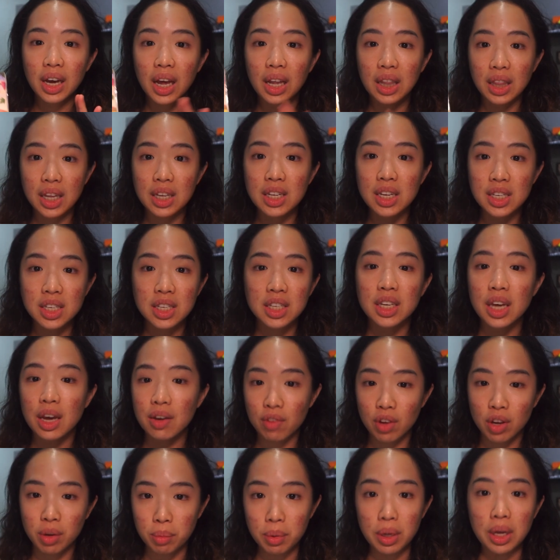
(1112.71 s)
And this is
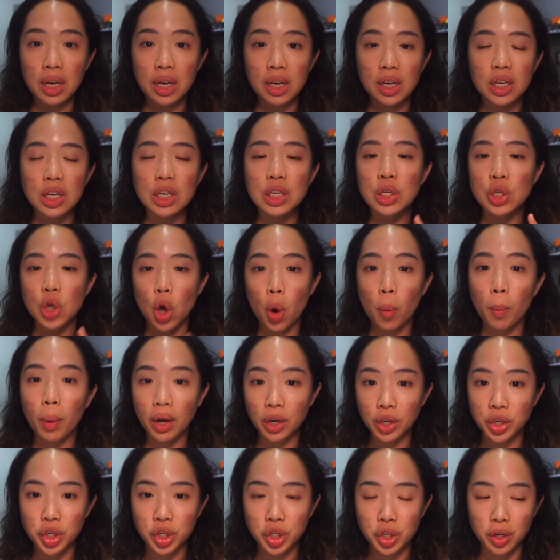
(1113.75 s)
giving me so
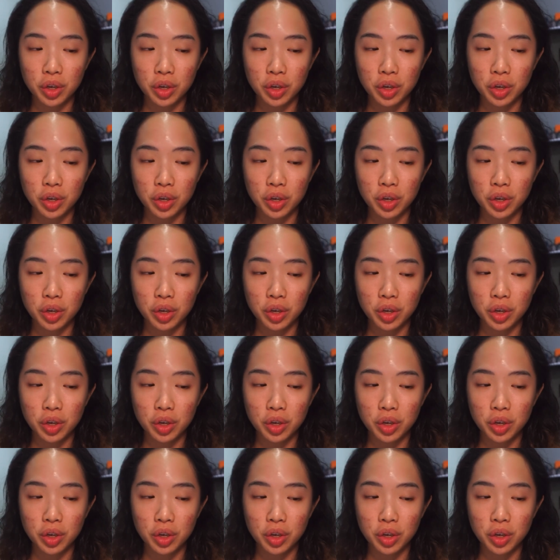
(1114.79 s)
much